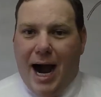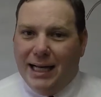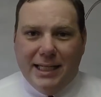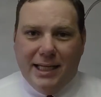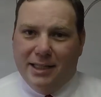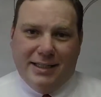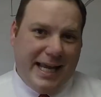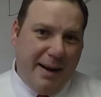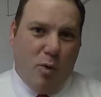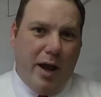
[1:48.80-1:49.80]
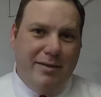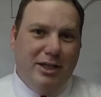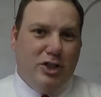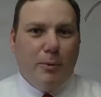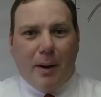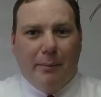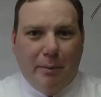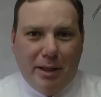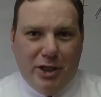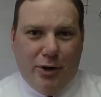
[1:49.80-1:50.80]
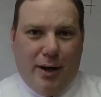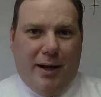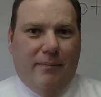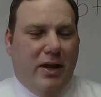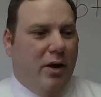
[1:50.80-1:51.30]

I did it the same way that you're probably doing it,